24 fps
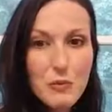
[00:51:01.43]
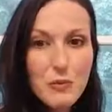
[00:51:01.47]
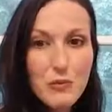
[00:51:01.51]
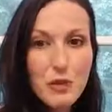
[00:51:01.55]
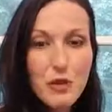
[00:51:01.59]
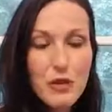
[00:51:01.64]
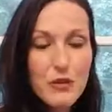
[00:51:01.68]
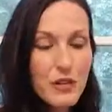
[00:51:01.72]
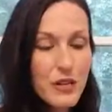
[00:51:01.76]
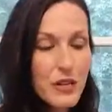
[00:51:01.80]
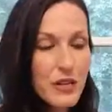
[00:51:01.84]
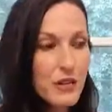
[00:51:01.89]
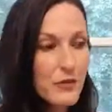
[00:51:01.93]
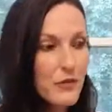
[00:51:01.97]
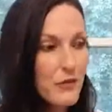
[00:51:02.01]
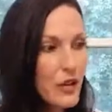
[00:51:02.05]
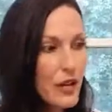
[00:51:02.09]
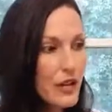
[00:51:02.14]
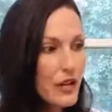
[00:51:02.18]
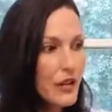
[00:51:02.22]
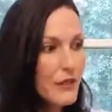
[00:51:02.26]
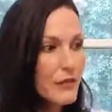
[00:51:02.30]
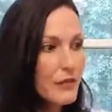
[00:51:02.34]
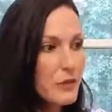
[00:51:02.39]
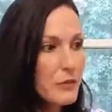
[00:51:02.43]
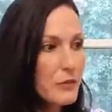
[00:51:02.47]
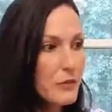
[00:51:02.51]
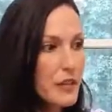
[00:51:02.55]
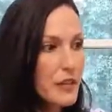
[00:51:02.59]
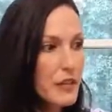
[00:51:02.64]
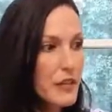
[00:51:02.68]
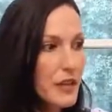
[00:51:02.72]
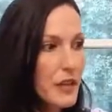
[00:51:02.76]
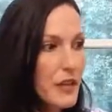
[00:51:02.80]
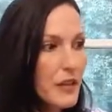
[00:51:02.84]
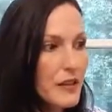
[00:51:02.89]
broken it fed
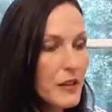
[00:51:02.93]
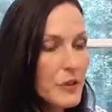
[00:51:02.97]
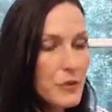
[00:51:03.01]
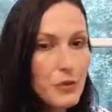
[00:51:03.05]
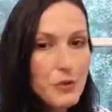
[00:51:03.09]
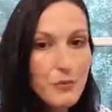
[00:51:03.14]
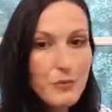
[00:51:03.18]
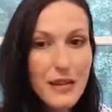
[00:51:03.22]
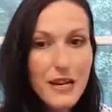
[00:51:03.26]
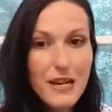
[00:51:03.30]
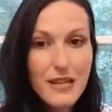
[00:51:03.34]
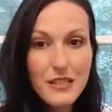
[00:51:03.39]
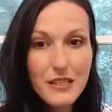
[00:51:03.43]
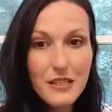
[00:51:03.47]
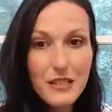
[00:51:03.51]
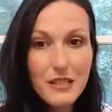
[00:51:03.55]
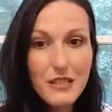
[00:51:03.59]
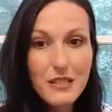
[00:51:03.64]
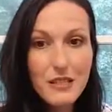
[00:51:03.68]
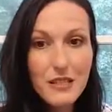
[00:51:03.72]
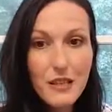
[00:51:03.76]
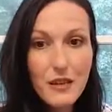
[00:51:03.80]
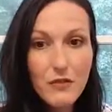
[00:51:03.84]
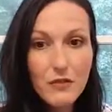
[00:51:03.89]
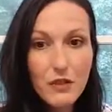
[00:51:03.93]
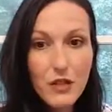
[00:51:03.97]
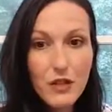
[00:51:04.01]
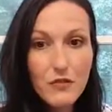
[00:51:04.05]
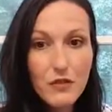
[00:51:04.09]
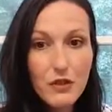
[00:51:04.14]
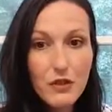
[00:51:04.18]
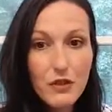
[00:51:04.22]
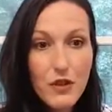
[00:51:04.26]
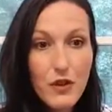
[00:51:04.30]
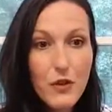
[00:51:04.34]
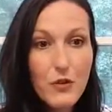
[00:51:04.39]
everybody and there was baskets left
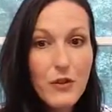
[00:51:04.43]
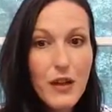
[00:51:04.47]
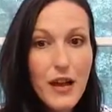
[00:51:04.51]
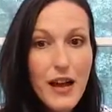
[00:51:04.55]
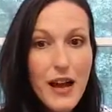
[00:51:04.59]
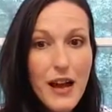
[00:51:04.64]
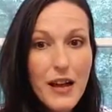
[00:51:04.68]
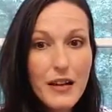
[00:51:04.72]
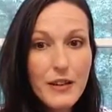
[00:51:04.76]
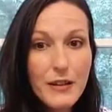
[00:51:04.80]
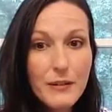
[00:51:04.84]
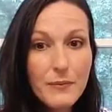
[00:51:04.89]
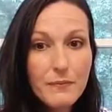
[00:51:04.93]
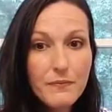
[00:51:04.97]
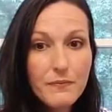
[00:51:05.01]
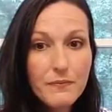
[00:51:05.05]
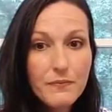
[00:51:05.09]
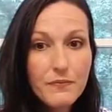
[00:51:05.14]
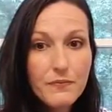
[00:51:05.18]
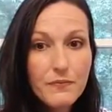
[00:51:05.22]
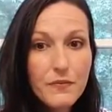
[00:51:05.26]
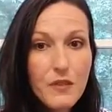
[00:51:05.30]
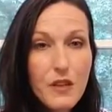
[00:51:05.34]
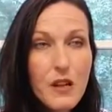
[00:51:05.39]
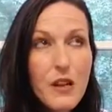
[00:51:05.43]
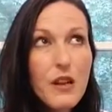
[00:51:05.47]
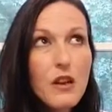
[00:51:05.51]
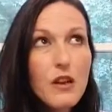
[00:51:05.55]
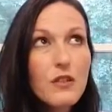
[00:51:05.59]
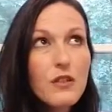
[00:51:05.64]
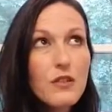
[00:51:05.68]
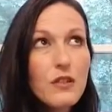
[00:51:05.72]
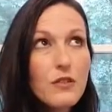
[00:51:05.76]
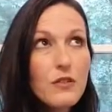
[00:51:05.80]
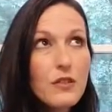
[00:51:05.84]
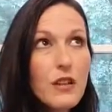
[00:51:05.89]
over no lack
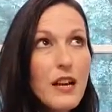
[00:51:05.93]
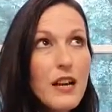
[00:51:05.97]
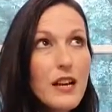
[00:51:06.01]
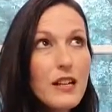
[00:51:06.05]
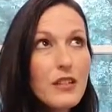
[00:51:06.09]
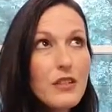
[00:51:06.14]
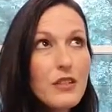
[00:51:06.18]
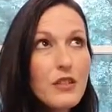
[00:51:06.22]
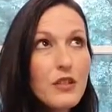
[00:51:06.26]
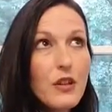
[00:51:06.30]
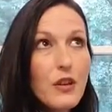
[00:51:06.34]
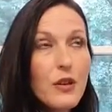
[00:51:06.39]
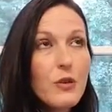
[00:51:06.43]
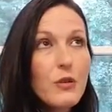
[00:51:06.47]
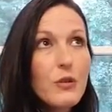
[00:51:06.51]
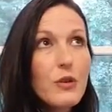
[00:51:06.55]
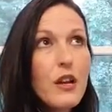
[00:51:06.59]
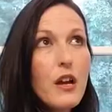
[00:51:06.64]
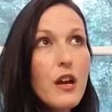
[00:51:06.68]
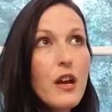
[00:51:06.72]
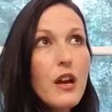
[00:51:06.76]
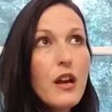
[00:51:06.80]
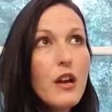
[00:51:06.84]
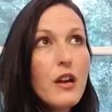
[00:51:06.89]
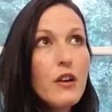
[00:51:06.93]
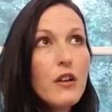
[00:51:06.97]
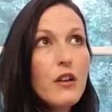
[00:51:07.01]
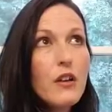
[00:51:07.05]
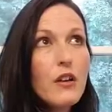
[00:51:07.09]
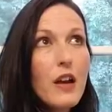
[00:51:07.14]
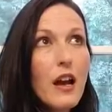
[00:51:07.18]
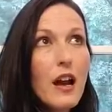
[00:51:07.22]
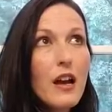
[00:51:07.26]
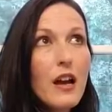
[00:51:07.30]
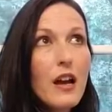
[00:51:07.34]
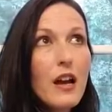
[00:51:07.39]
no lack and so
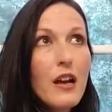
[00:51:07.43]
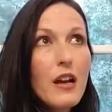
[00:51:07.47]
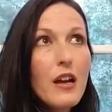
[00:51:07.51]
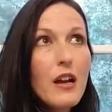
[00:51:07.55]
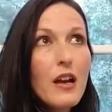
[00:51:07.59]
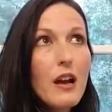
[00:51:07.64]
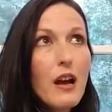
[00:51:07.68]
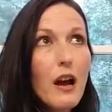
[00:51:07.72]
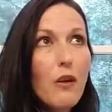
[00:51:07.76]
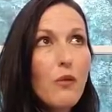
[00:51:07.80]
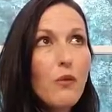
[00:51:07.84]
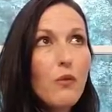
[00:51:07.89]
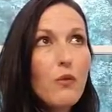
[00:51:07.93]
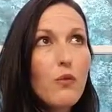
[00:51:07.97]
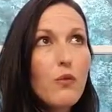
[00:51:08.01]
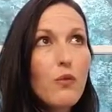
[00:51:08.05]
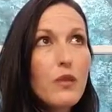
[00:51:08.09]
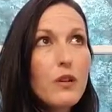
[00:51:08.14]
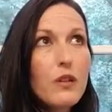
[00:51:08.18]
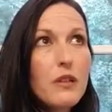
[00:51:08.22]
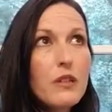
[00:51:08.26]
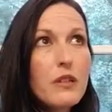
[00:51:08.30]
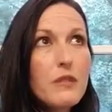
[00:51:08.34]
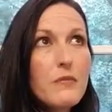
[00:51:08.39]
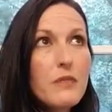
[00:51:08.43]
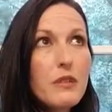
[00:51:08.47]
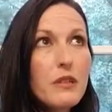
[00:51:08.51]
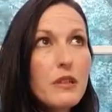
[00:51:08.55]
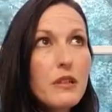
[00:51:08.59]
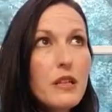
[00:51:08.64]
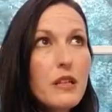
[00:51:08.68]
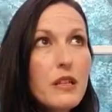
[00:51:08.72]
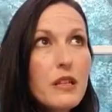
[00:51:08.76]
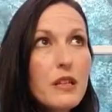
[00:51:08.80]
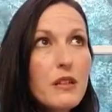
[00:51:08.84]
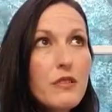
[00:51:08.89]
i i really
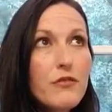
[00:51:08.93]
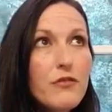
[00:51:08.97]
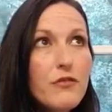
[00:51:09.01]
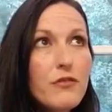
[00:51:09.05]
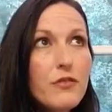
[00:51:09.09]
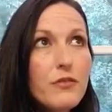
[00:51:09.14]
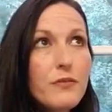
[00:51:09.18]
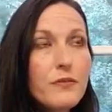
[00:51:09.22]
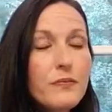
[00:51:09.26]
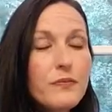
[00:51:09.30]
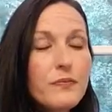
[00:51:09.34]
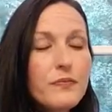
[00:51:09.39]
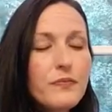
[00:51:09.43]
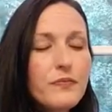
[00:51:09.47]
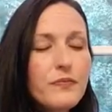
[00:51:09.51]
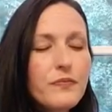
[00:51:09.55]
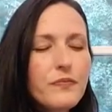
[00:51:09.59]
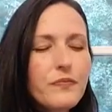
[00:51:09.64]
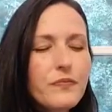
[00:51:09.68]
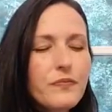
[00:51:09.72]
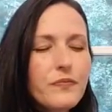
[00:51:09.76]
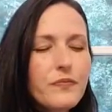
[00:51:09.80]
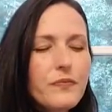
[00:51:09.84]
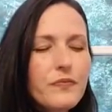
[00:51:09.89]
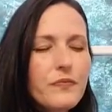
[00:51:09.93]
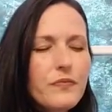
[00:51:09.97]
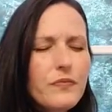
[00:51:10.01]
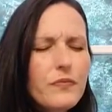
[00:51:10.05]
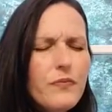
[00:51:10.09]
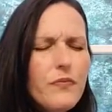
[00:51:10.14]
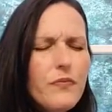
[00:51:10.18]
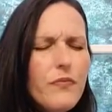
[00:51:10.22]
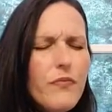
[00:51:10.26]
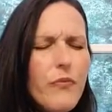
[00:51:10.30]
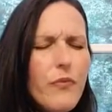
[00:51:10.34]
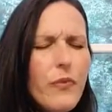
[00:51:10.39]
believe
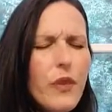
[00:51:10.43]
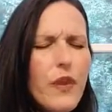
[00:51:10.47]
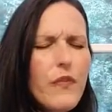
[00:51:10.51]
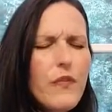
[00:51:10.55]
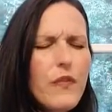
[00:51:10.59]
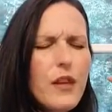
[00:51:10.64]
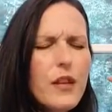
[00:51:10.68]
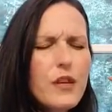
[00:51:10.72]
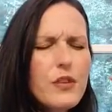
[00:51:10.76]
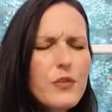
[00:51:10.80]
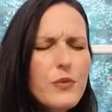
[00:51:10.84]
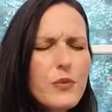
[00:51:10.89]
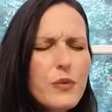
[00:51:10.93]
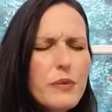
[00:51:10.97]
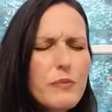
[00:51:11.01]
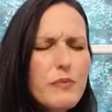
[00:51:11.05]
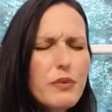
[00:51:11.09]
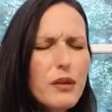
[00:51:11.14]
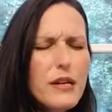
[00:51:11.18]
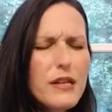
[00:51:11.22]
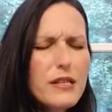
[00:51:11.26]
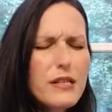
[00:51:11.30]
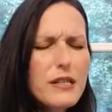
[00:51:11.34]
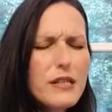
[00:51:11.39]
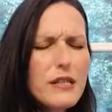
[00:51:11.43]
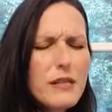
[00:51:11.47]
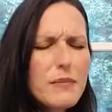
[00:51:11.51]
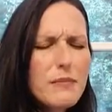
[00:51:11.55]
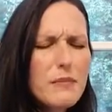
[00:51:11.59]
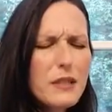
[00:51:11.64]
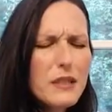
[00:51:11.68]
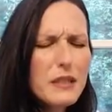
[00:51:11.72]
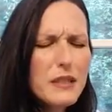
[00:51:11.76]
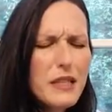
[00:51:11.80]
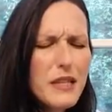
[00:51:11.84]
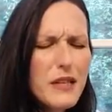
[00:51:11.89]
that as we press in and
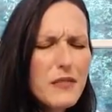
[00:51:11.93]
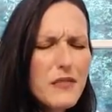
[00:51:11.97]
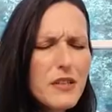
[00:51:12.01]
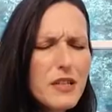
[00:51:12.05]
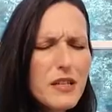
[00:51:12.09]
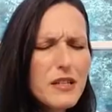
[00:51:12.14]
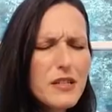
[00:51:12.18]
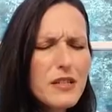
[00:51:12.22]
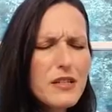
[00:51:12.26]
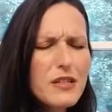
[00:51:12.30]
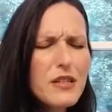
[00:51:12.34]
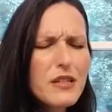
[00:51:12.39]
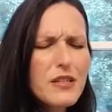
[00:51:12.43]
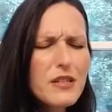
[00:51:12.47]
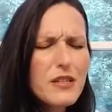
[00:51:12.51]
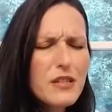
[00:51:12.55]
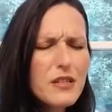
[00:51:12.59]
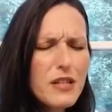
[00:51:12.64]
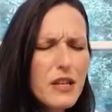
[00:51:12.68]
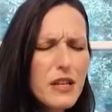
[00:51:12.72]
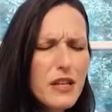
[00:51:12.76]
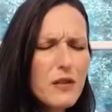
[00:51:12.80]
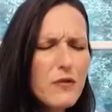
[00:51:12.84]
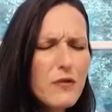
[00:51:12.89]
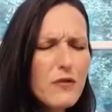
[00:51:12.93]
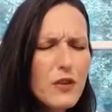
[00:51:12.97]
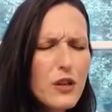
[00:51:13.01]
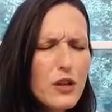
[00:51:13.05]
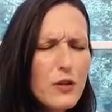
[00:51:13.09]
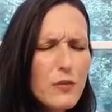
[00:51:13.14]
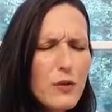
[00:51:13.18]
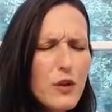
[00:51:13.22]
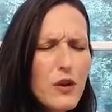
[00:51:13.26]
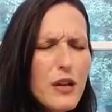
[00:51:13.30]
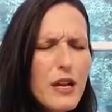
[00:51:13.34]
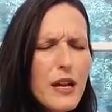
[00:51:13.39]
believe this and stand
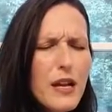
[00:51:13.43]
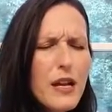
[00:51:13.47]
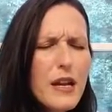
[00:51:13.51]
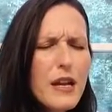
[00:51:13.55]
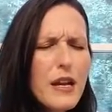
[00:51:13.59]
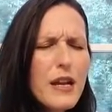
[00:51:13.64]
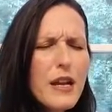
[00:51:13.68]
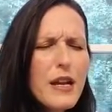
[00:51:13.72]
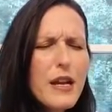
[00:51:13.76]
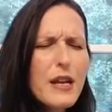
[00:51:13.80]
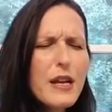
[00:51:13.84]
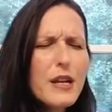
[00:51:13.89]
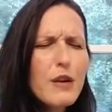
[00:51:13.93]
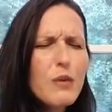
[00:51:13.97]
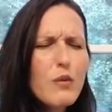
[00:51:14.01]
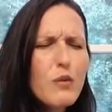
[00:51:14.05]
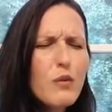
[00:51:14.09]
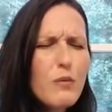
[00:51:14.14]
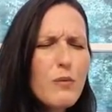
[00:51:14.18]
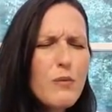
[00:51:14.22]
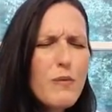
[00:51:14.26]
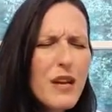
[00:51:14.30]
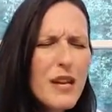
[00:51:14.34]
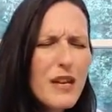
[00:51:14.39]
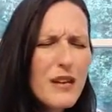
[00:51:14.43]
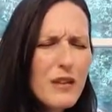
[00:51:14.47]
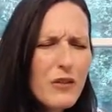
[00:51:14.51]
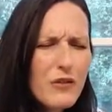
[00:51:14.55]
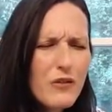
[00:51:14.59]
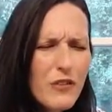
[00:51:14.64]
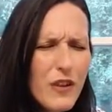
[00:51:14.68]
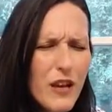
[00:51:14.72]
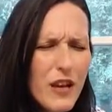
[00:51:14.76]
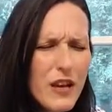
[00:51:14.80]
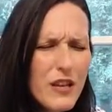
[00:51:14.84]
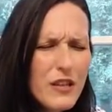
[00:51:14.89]
firm on it it will
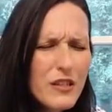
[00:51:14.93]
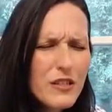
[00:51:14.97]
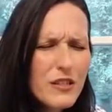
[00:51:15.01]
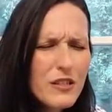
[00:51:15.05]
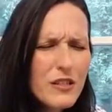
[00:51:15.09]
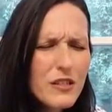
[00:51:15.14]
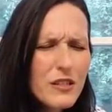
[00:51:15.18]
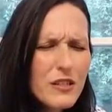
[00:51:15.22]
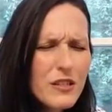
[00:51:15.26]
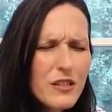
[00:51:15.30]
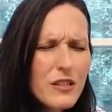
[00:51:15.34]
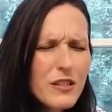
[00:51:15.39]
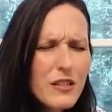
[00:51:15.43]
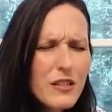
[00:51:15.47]
manifest